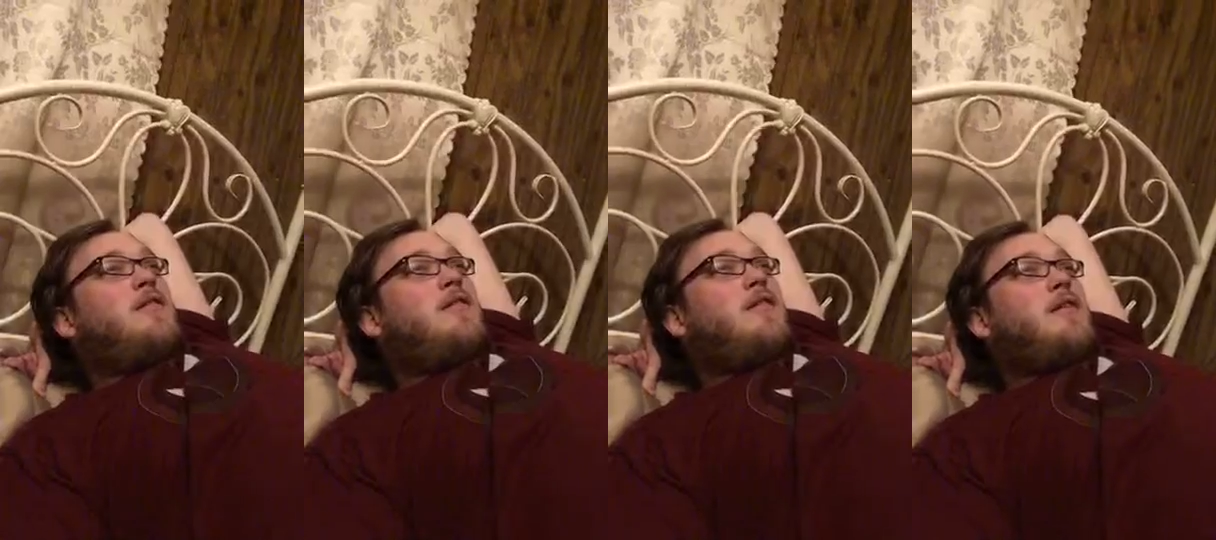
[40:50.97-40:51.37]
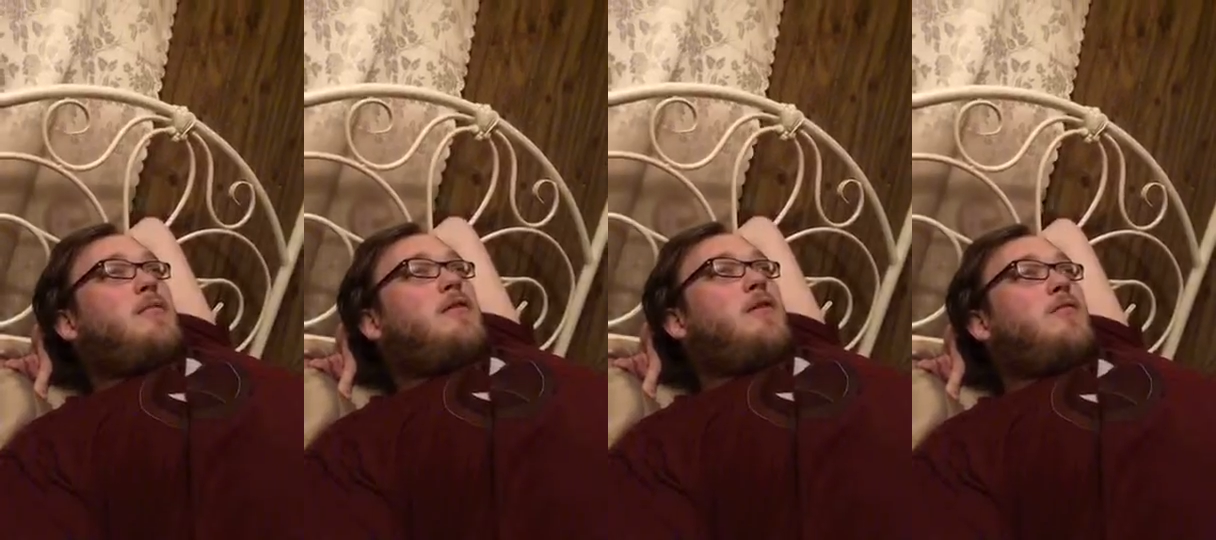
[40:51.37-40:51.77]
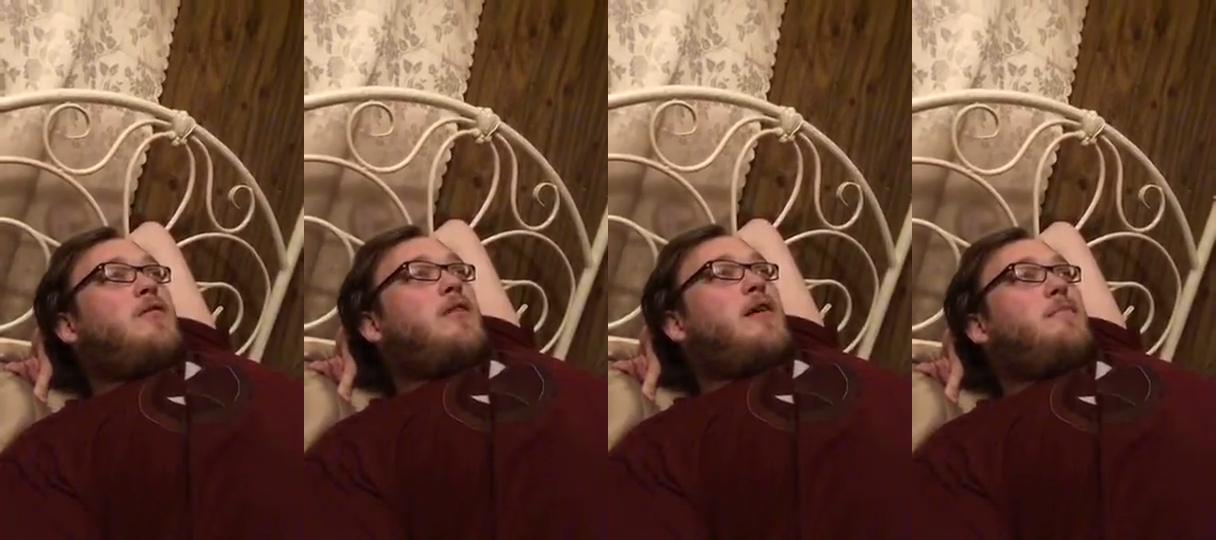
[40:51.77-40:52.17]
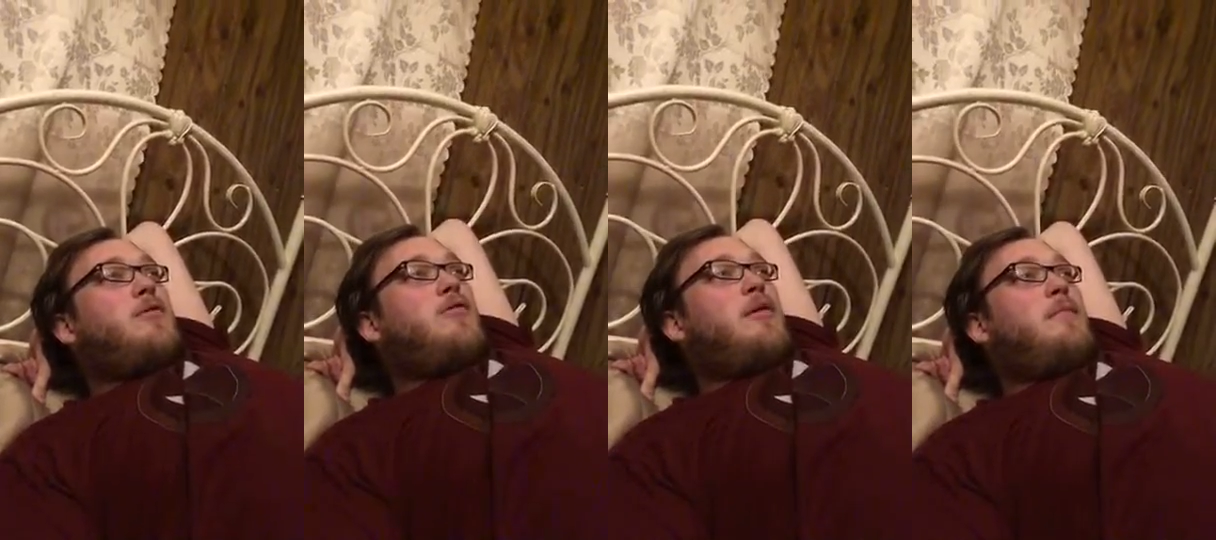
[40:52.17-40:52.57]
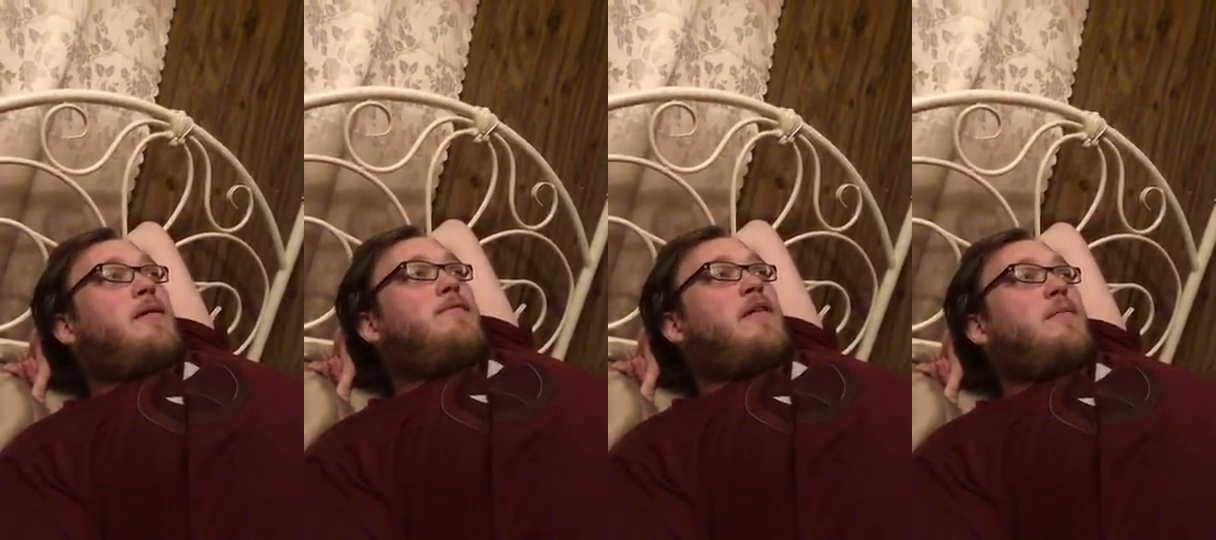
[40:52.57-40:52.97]
Came in there one day and blew up my
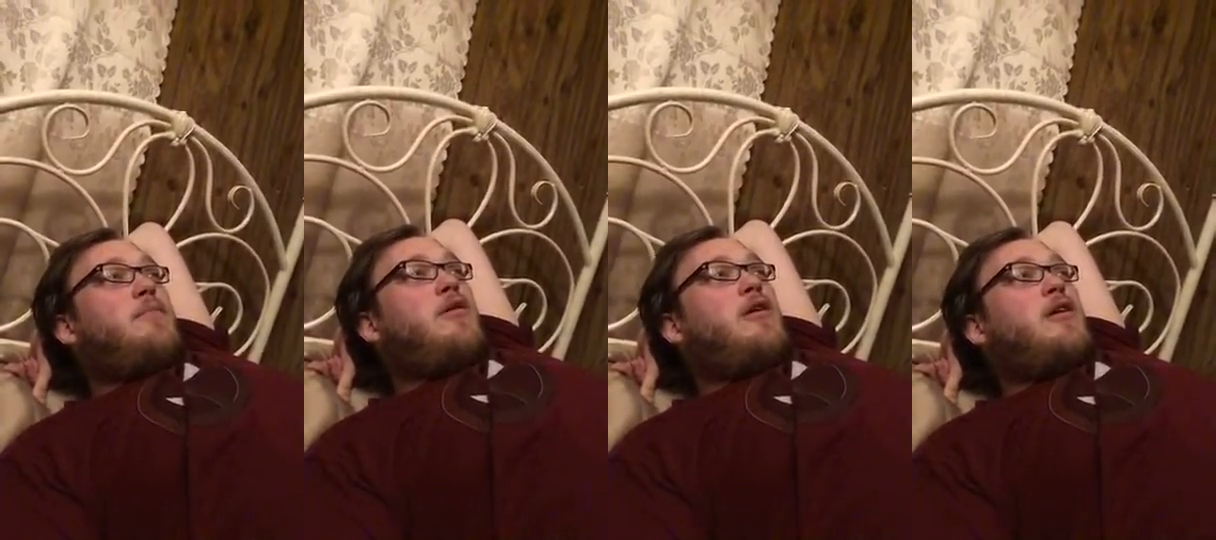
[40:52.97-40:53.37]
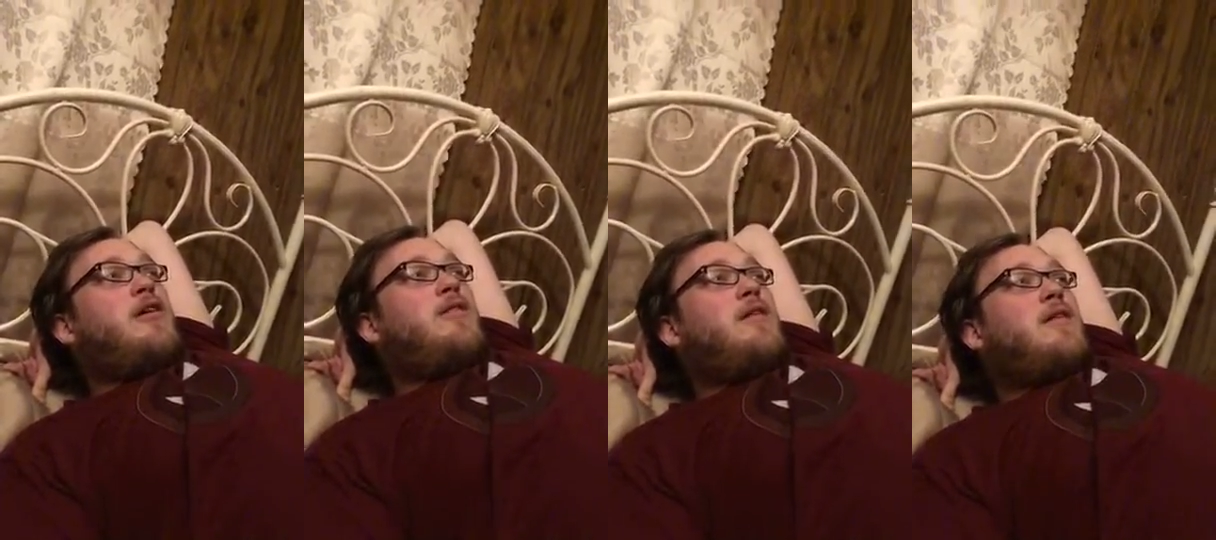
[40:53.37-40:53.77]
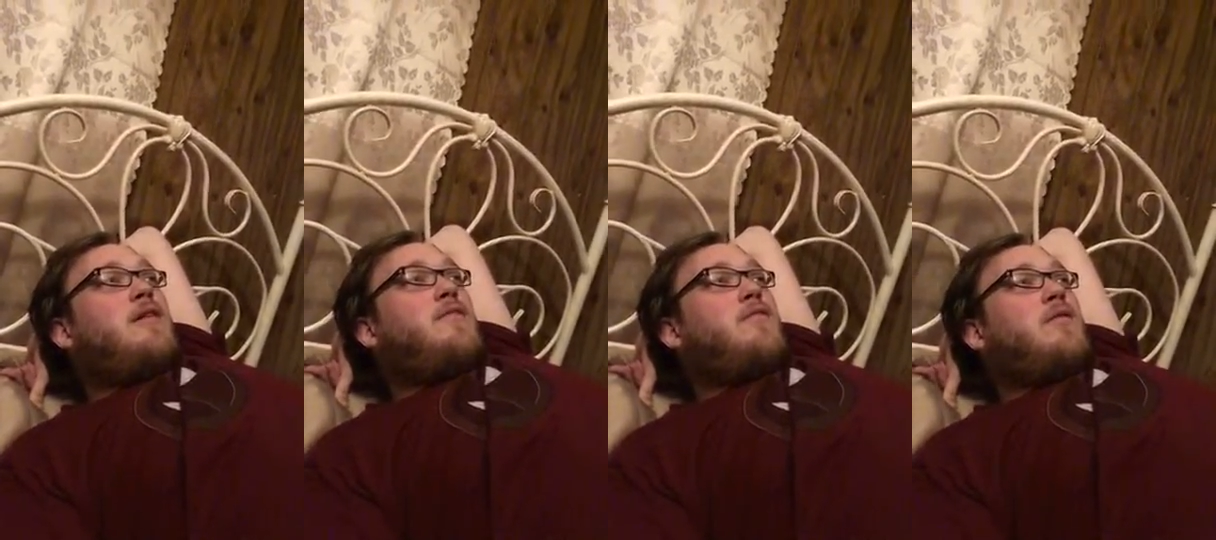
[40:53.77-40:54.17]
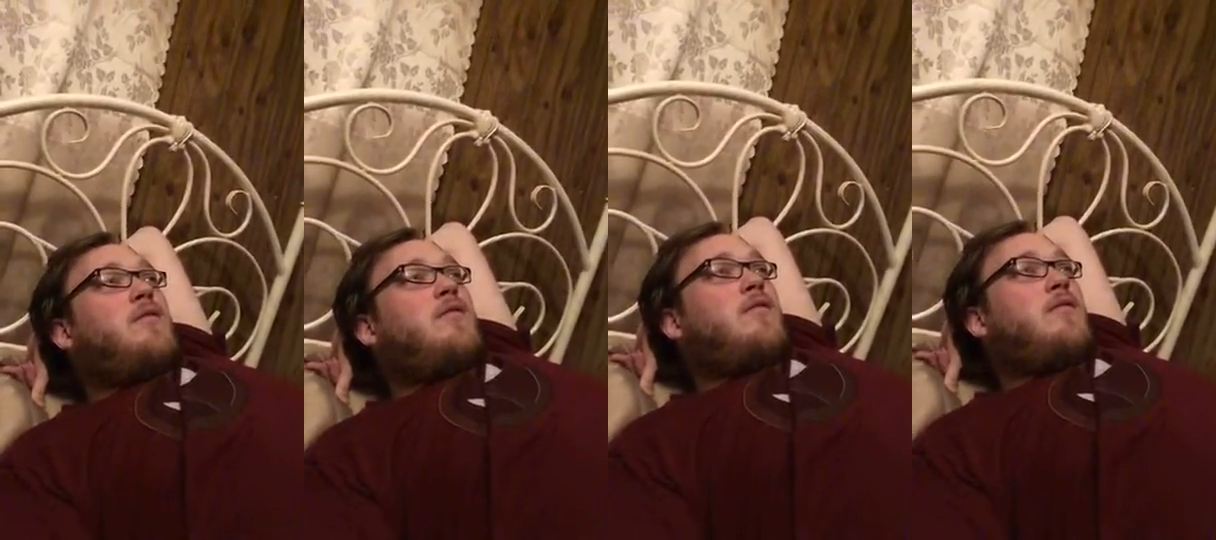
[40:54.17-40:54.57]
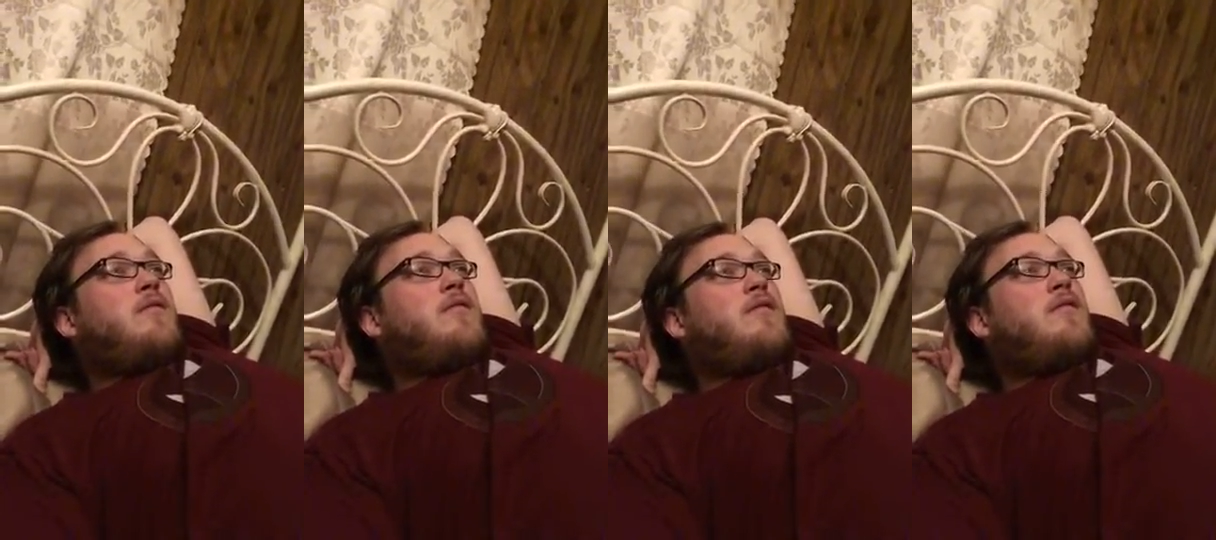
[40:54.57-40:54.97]
fucking product and left.
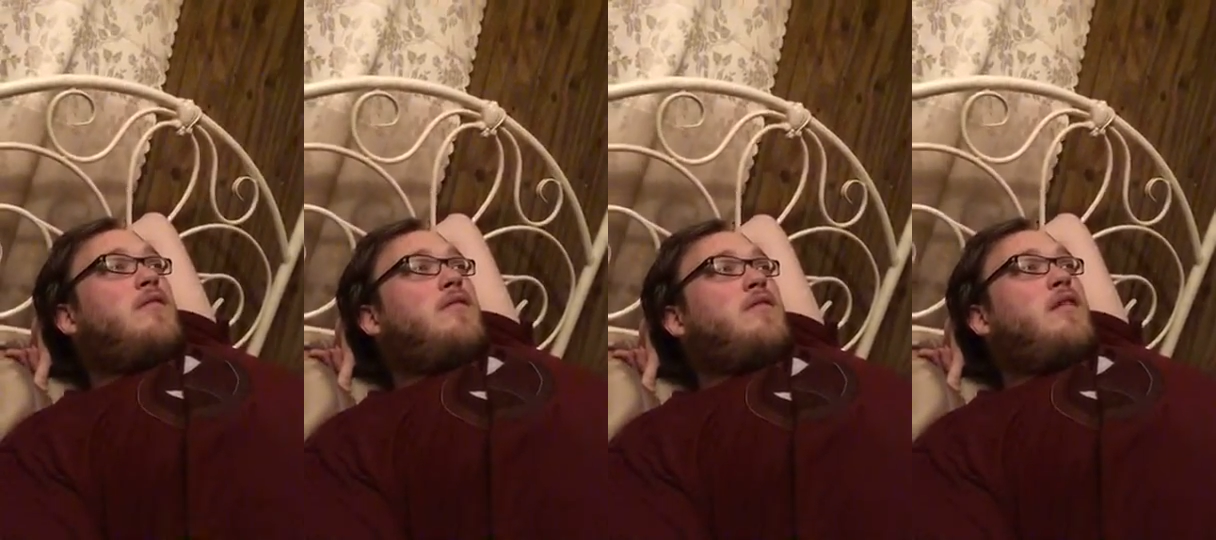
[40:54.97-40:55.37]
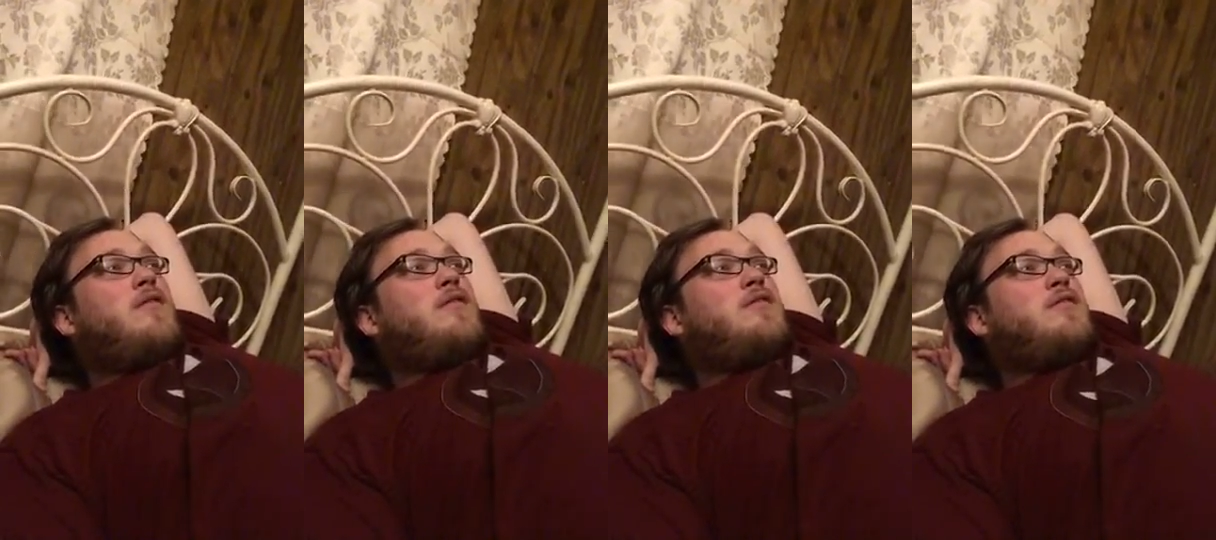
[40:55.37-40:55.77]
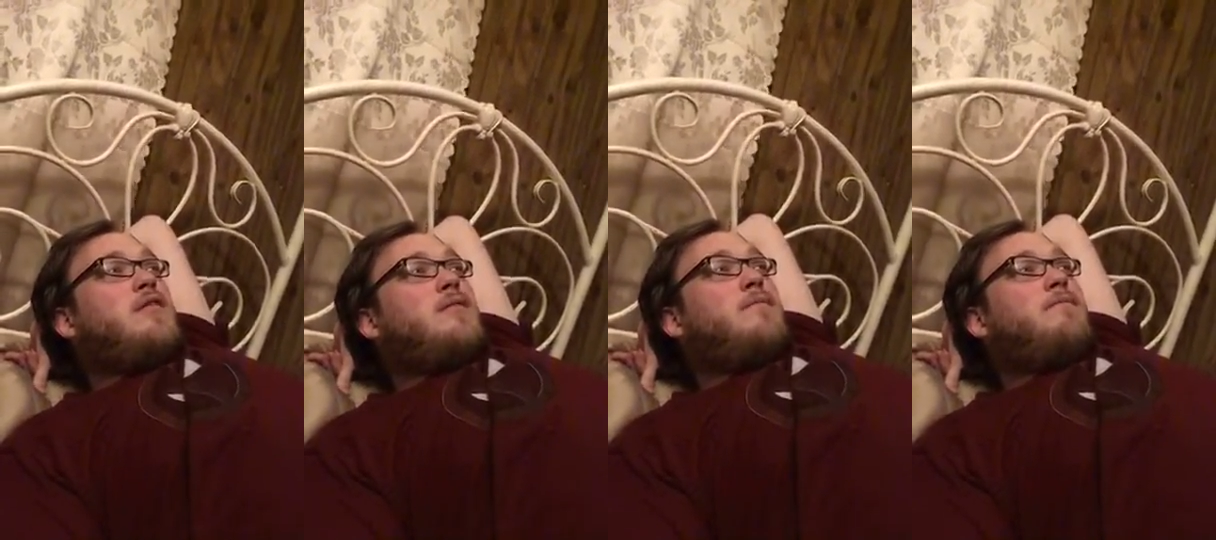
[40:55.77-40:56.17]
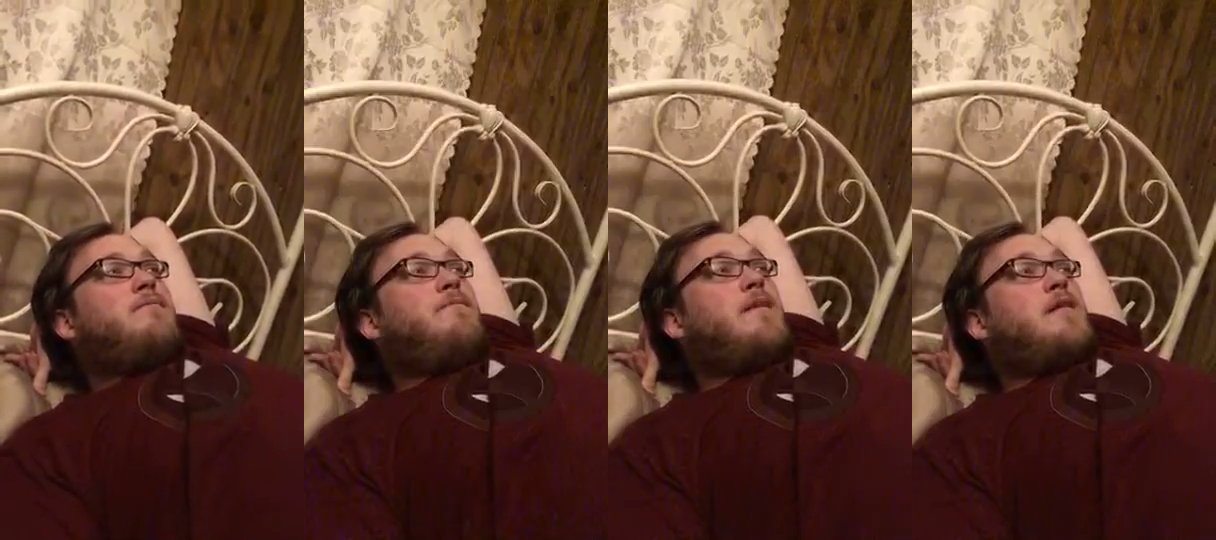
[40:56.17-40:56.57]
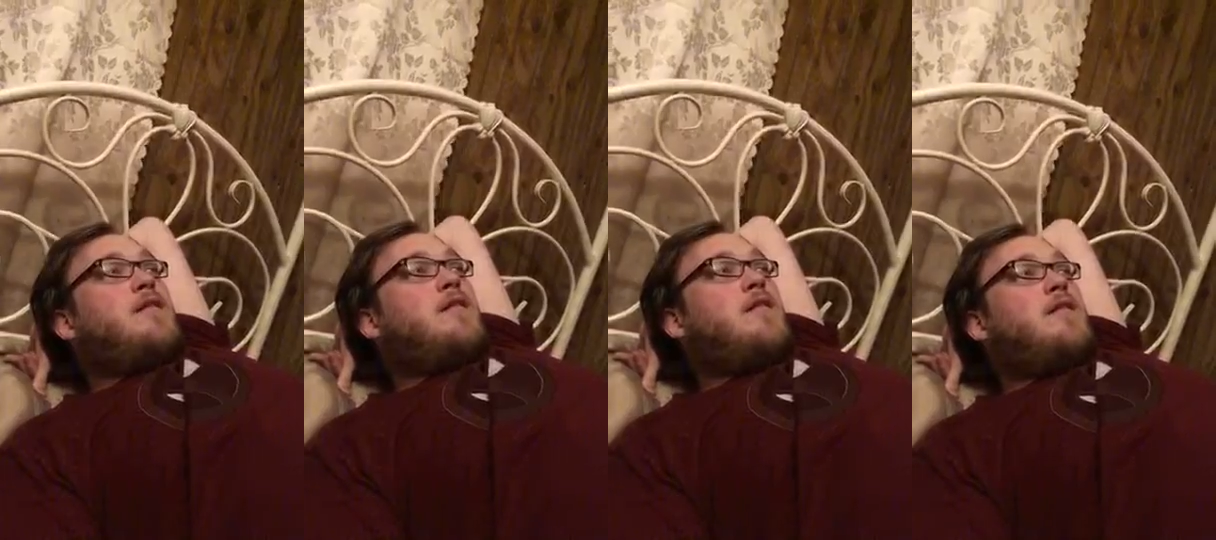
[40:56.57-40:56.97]
That dumb fucker.